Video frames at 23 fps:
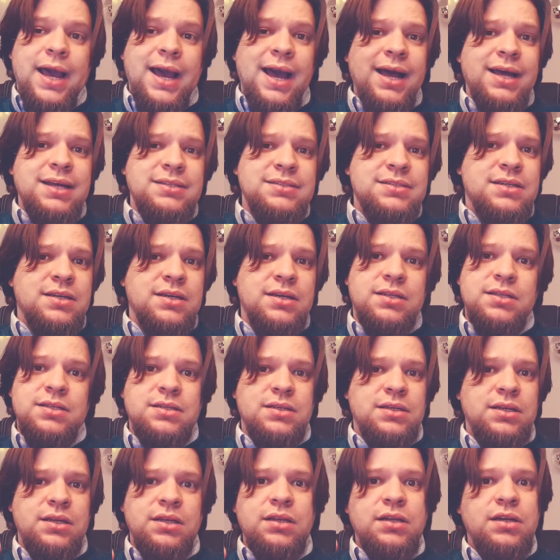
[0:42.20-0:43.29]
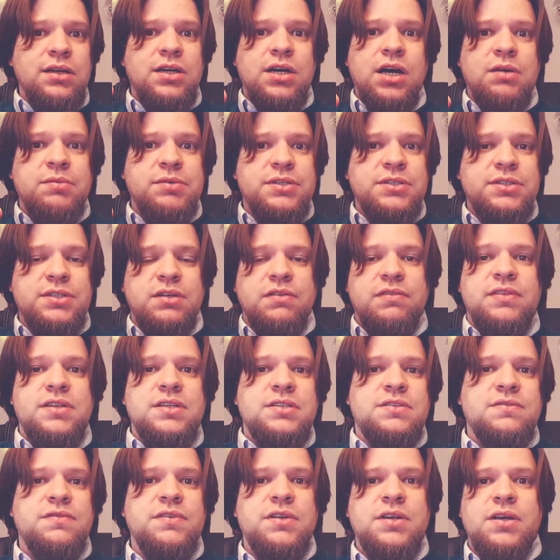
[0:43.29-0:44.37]
ask it in comments of
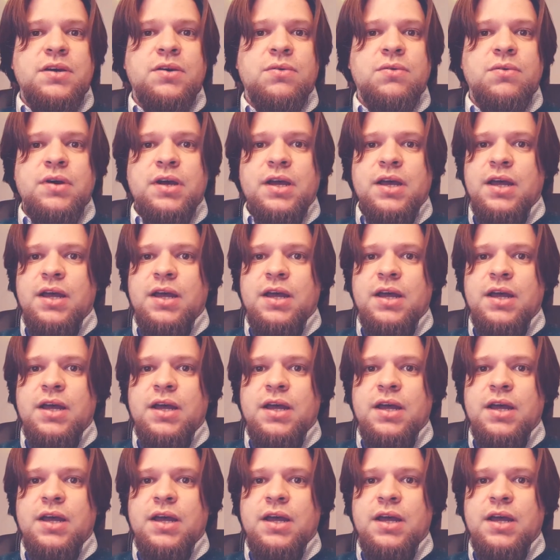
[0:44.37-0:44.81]
this video